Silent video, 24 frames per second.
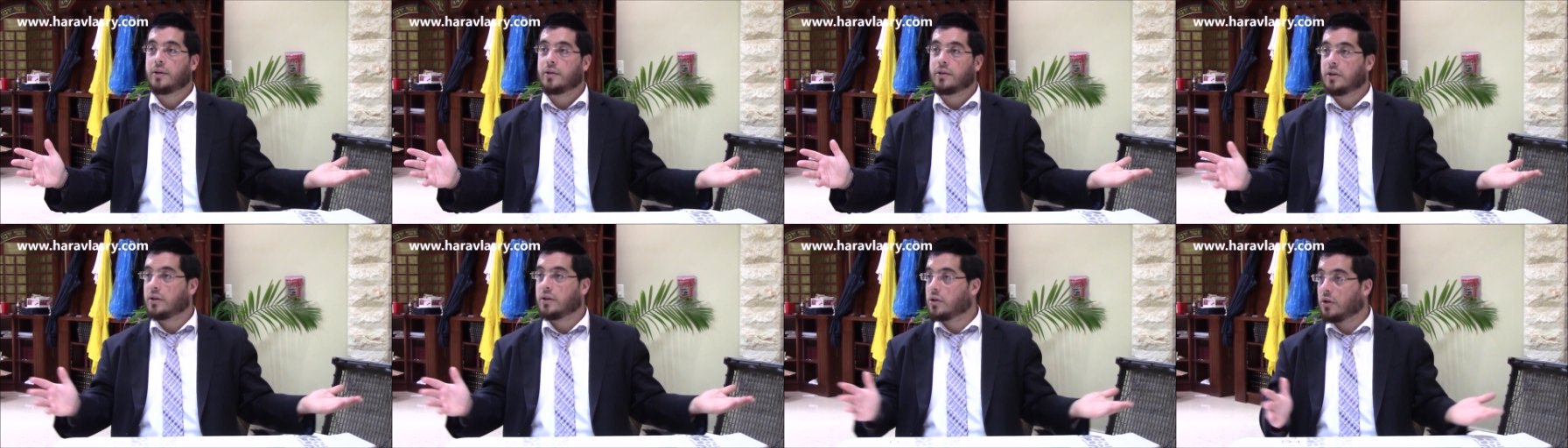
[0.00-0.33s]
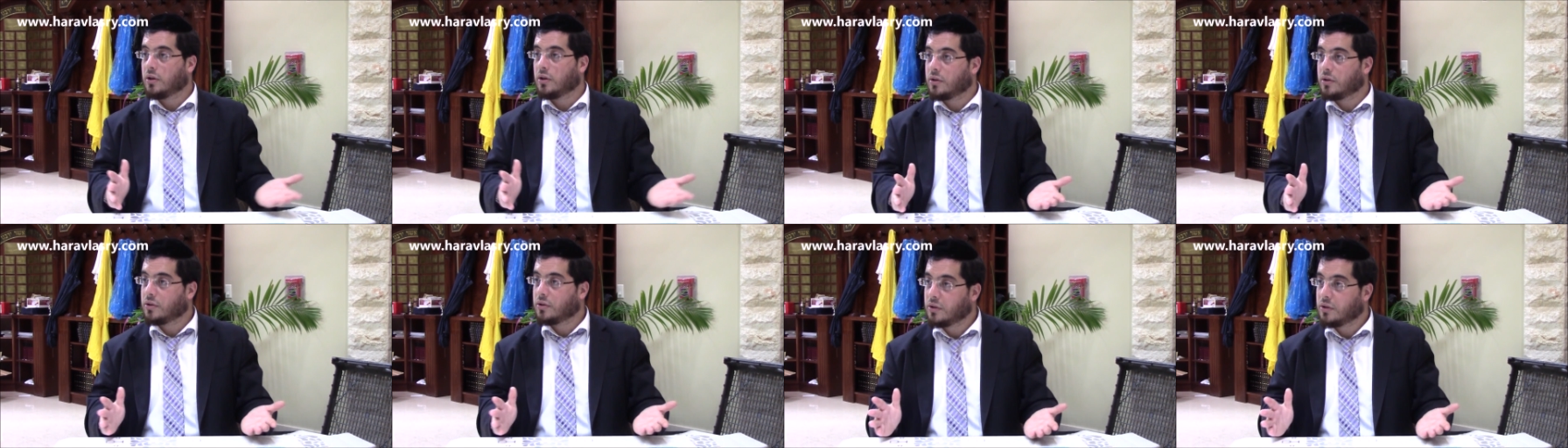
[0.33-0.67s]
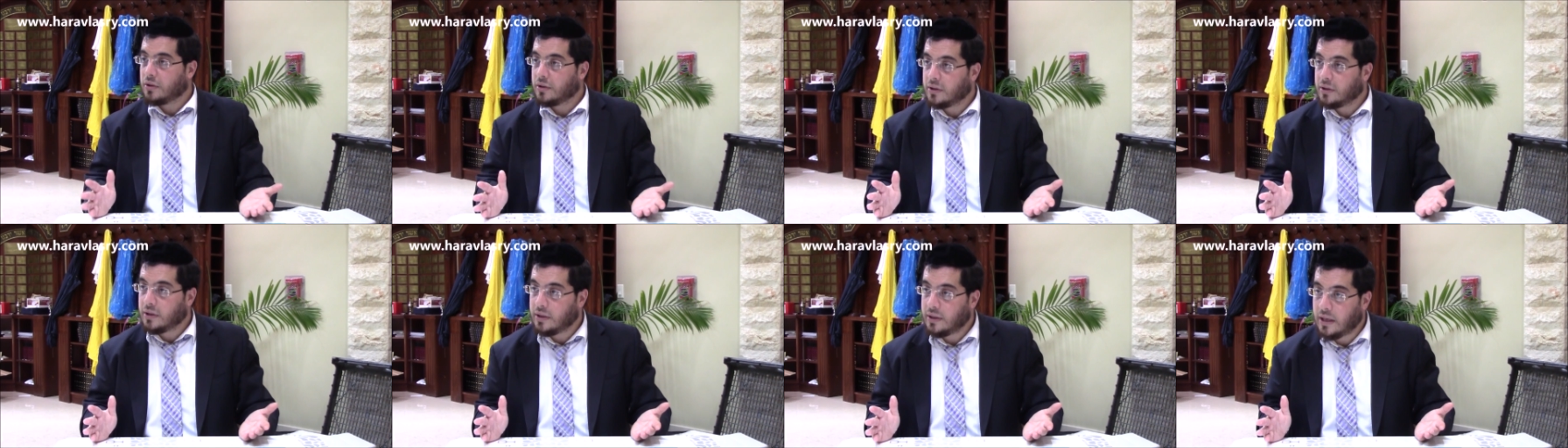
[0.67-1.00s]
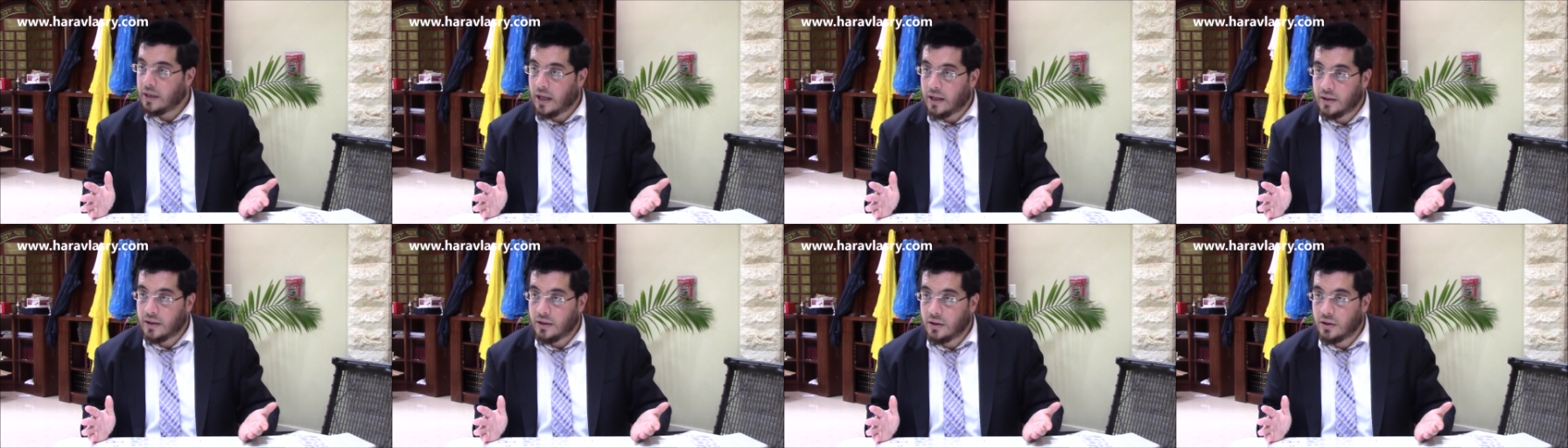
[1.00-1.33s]
They don't learn. They're
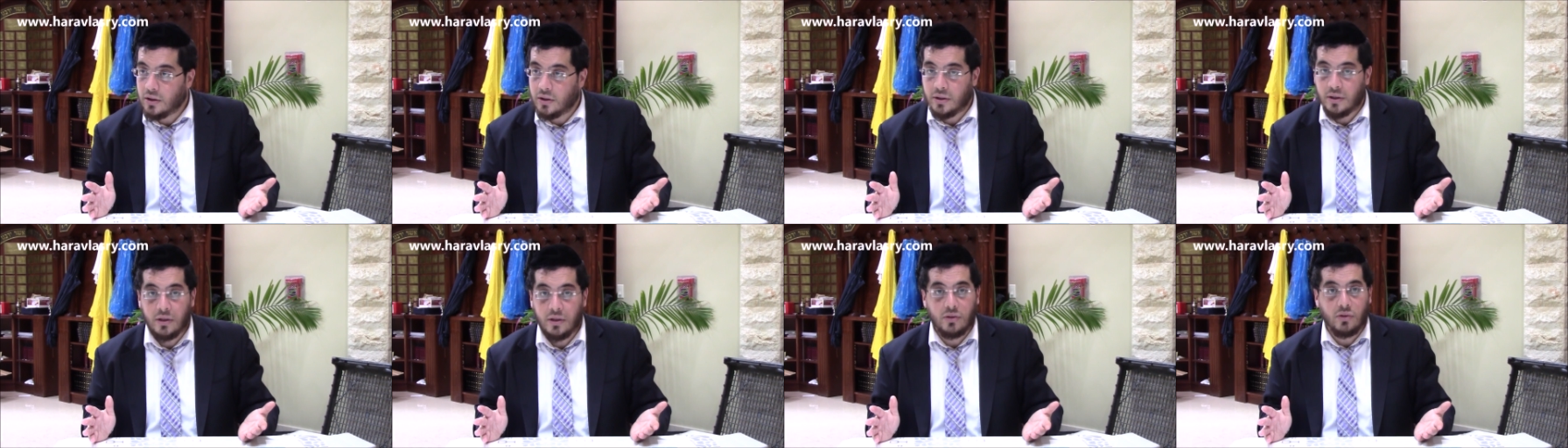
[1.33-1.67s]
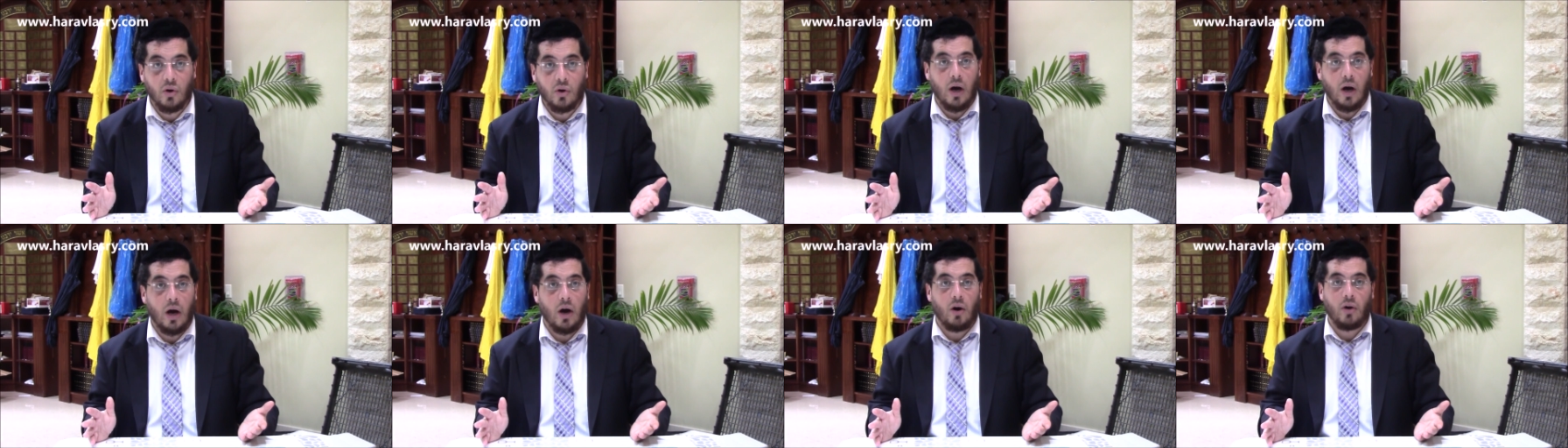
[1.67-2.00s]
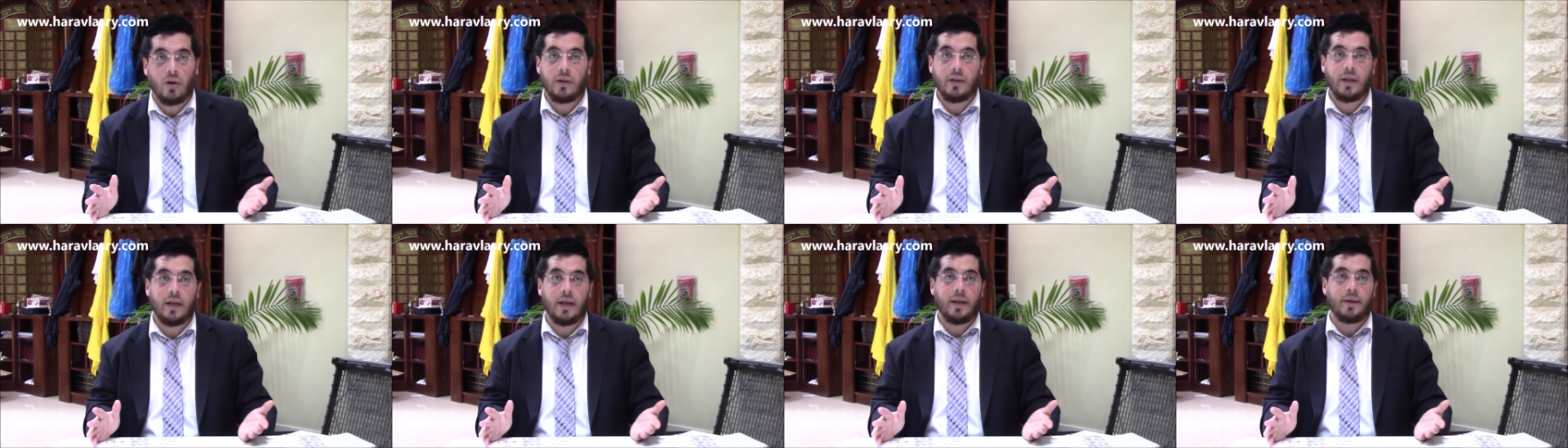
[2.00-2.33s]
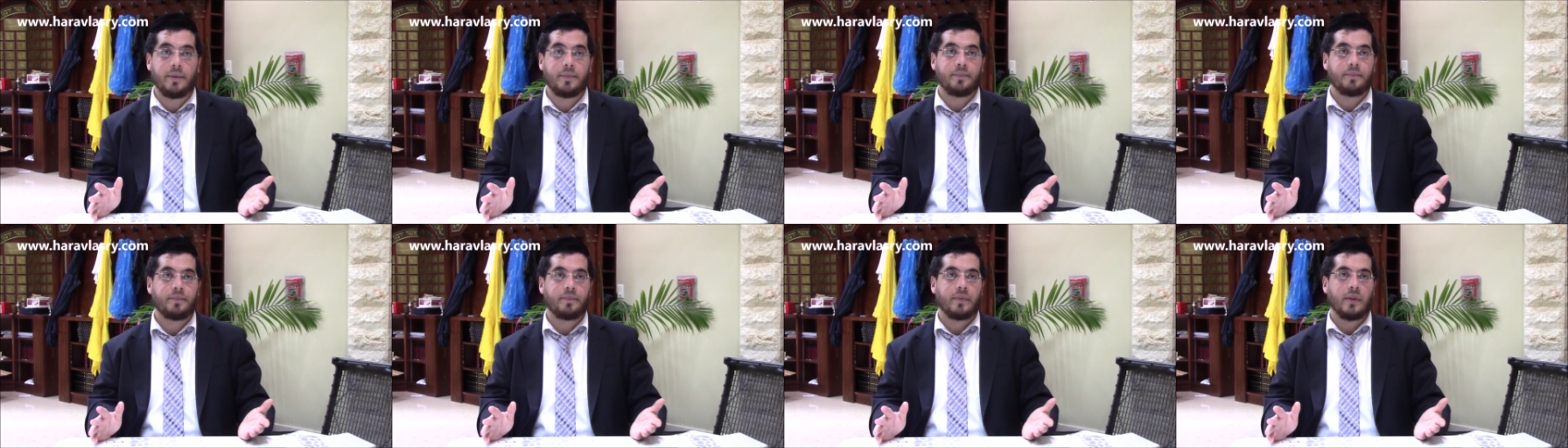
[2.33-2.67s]
not learning Torah all day.